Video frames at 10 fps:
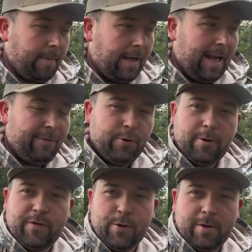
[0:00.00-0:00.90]
have learned
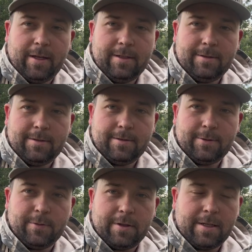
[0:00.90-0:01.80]
a few things
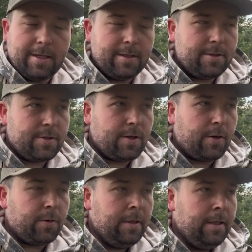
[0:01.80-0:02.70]
over the years.
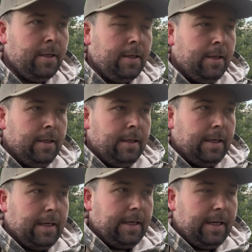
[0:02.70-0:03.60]

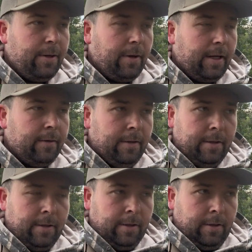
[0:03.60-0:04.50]
Anyway,
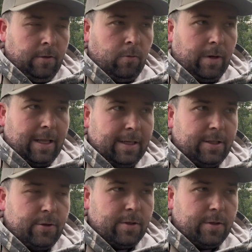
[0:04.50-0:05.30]
what I like to do to